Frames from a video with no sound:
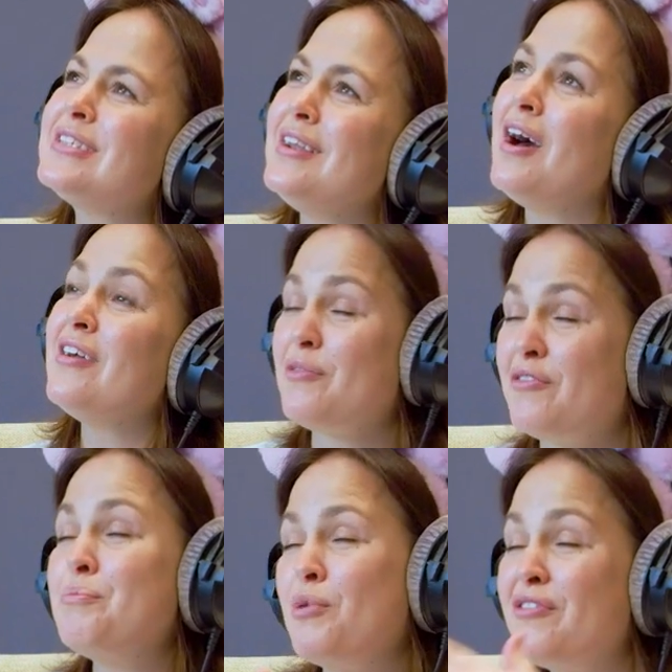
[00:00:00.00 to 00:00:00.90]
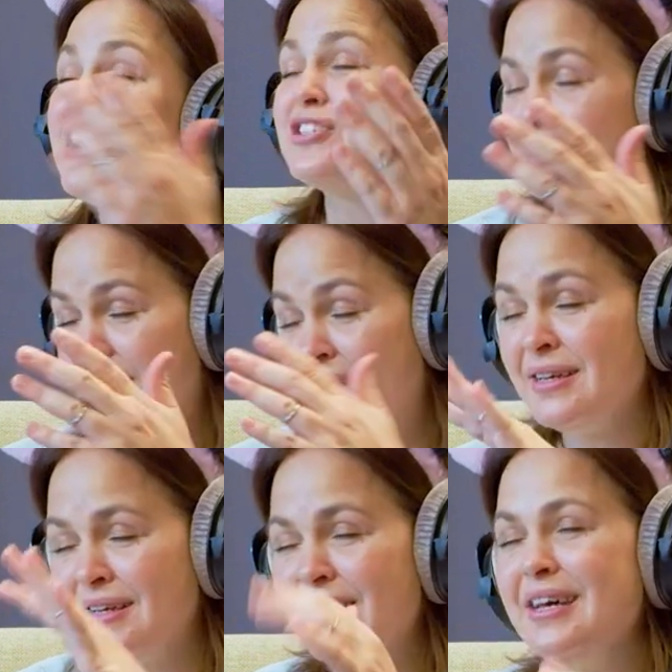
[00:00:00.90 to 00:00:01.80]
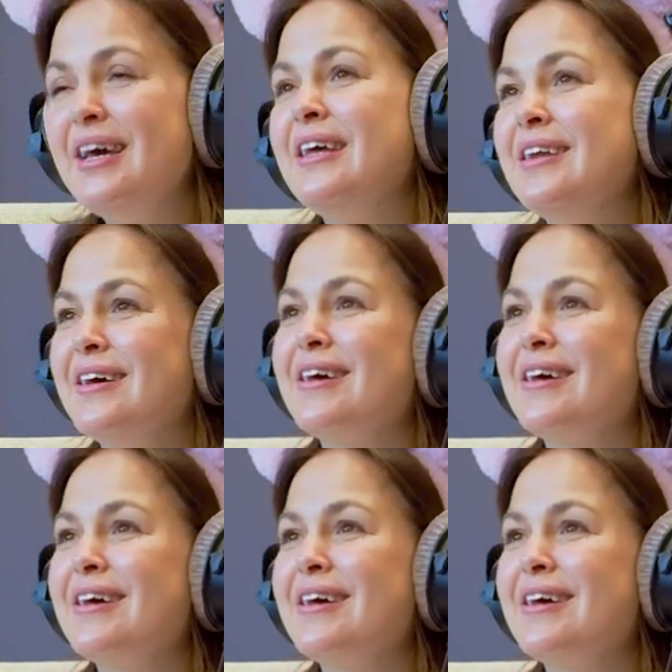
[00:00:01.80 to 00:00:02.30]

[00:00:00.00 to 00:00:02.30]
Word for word: at life professionally in